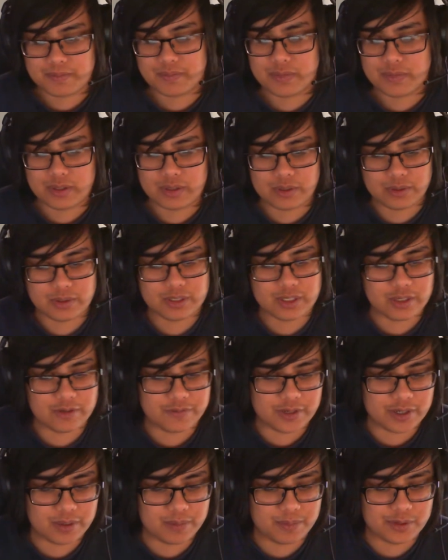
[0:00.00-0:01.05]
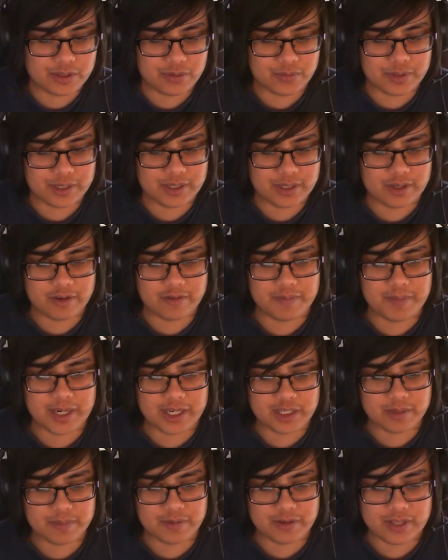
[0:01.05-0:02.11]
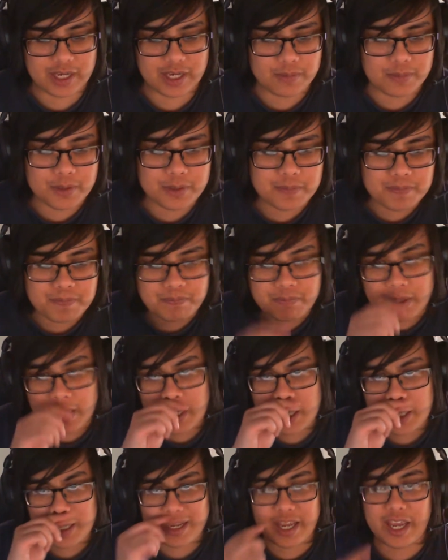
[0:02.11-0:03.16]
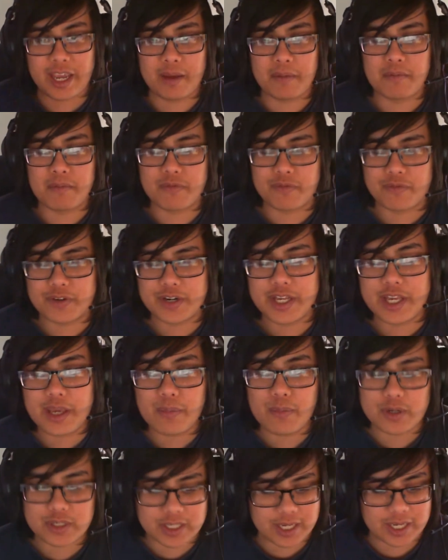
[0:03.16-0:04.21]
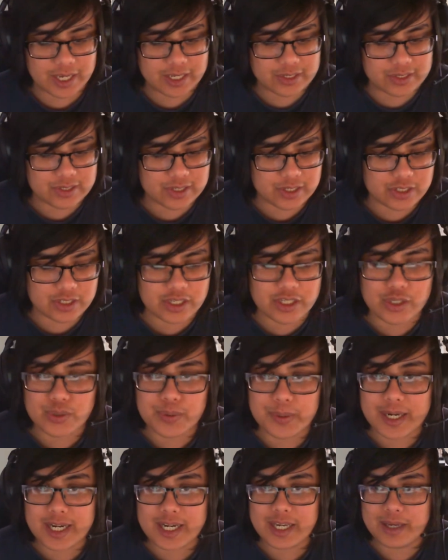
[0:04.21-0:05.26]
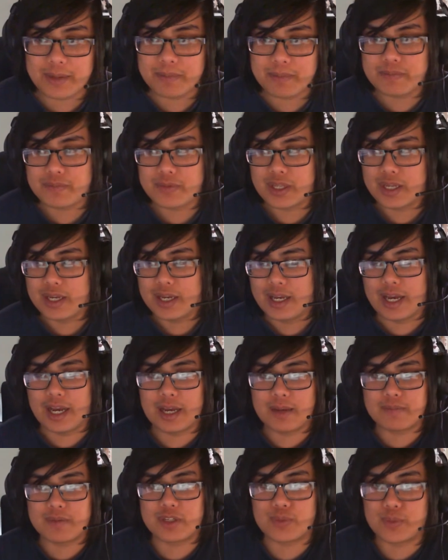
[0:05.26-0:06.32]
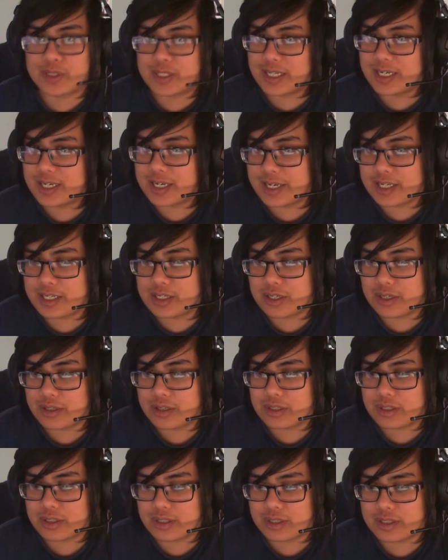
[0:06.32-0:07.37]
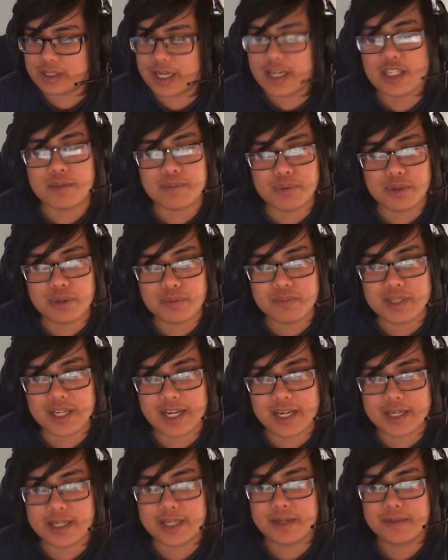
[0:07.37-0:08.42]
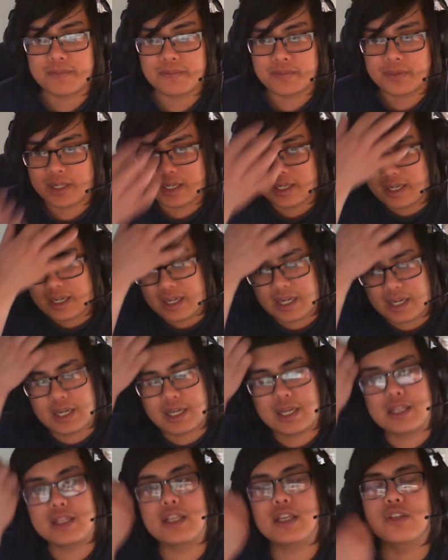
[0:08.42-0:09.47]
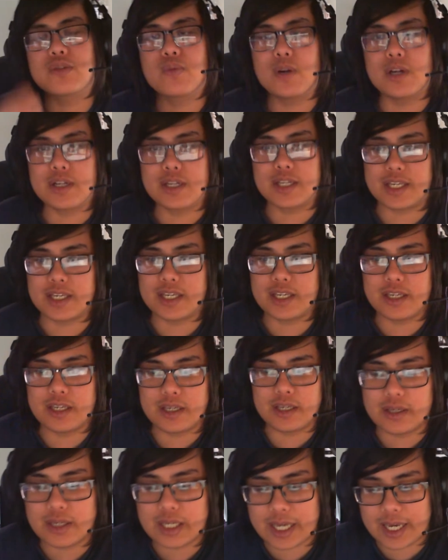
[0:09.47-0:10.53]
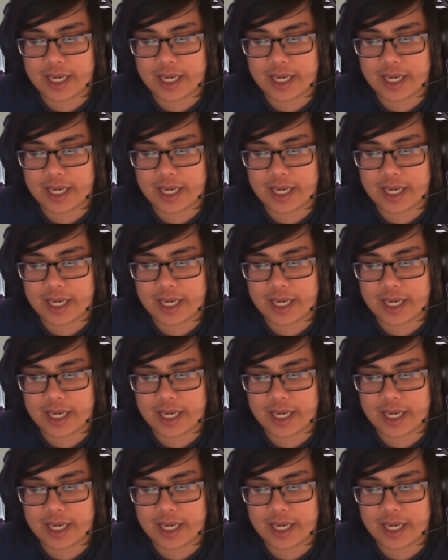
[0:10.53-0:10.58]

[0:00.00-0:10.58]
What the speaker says: Sylveon was a really tough matchup for that one. Game 3 was against Decidueye. This was the Ninetales Deciplume deck. This one, he